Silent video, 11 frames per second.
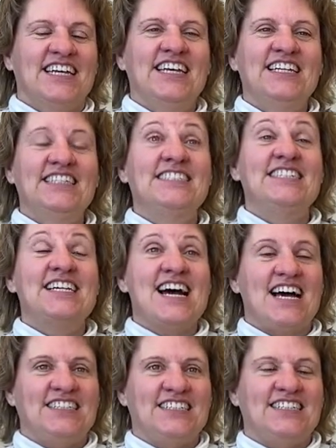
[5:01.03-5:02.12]
It is
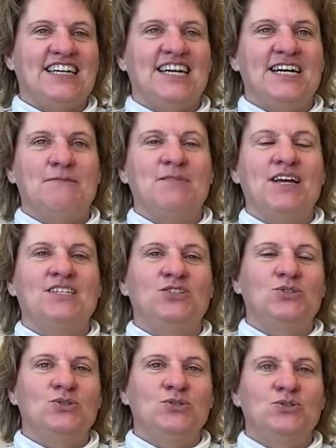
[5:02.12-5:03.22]
not. I
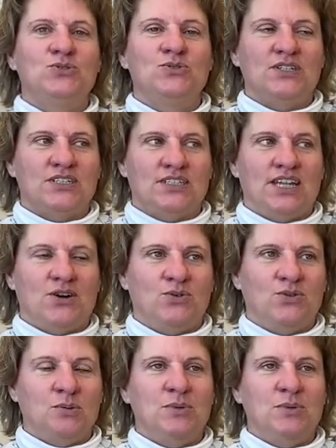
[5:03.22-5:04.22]
do now own the